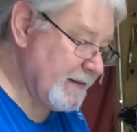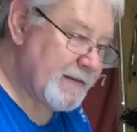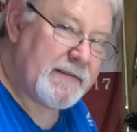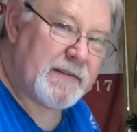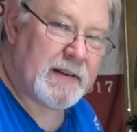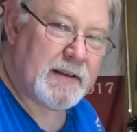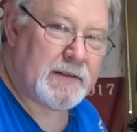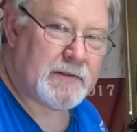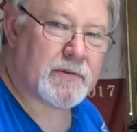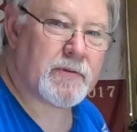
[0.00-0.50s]

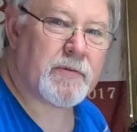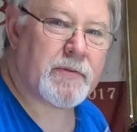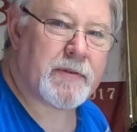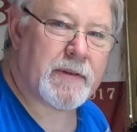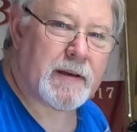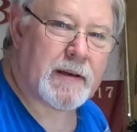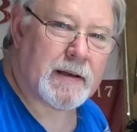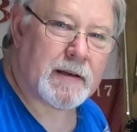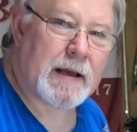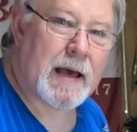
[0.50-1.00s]
these are
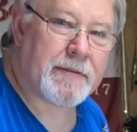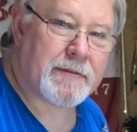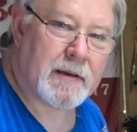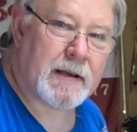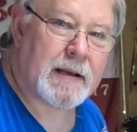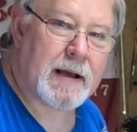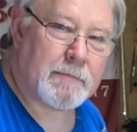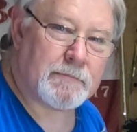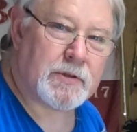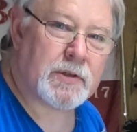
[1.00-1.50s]
thick. I
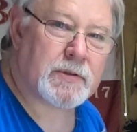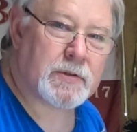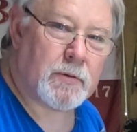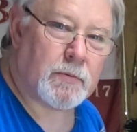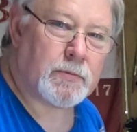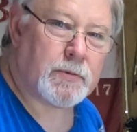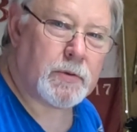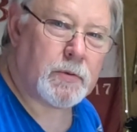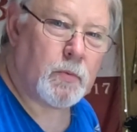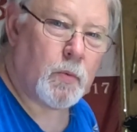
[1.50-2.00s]
think I'm just
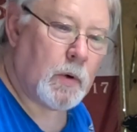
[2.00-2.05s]
going to do